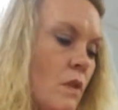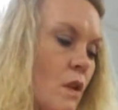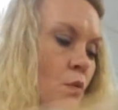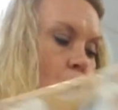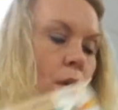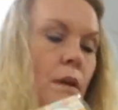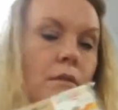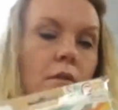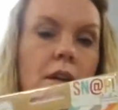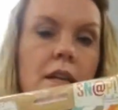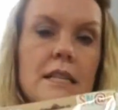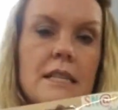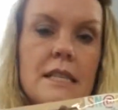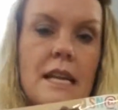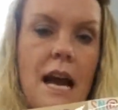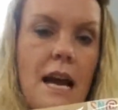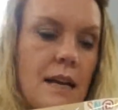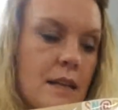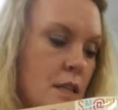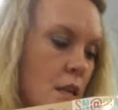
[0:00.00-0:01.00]
We
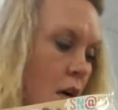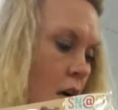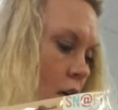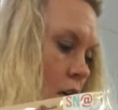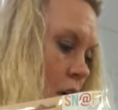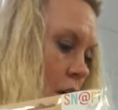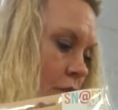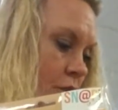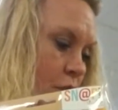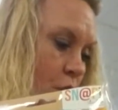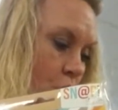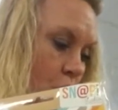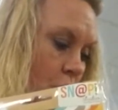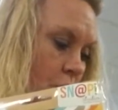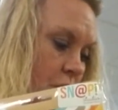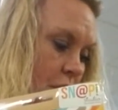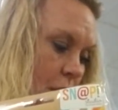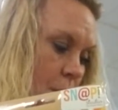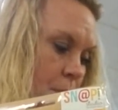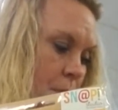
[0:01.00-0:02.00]
restocked on our photo
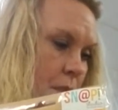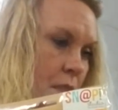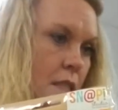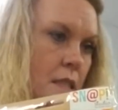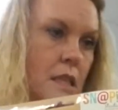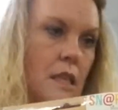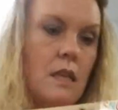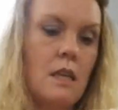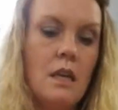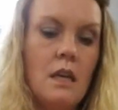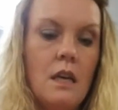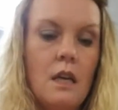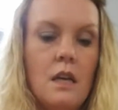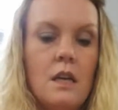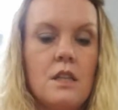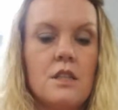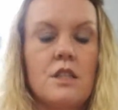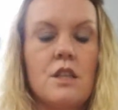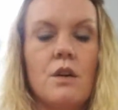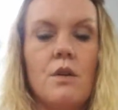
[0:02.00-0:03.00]
flips.
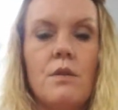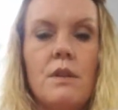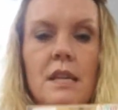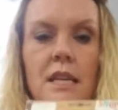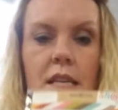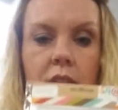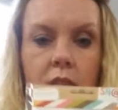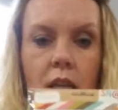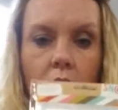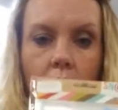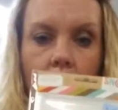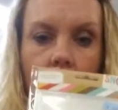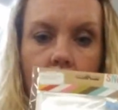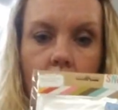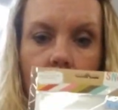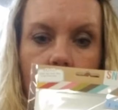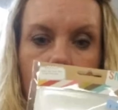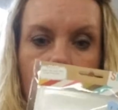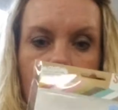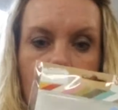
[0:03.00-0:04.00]
So these
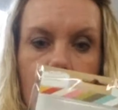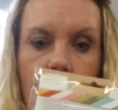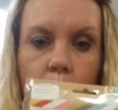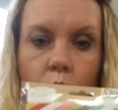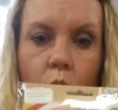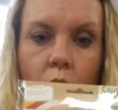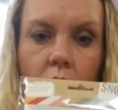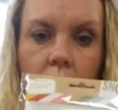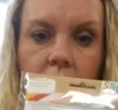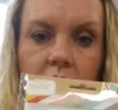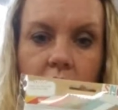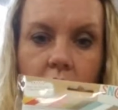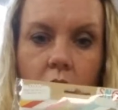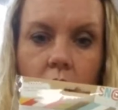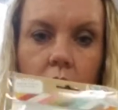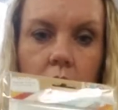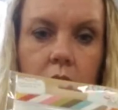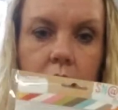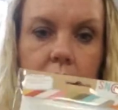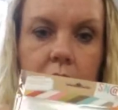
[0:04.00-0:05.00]
are the
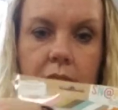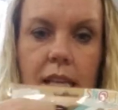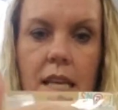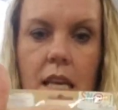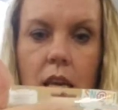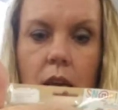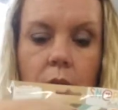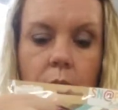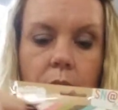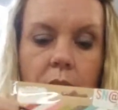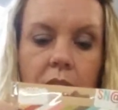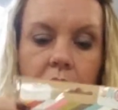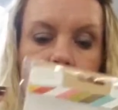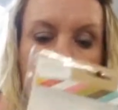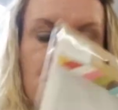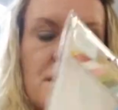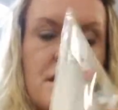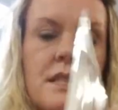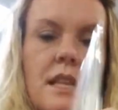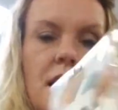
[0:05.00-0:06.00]
waterfall sticky
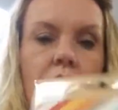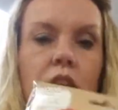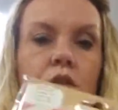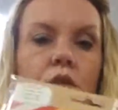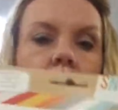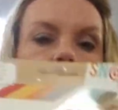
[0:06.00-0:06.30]
pages that you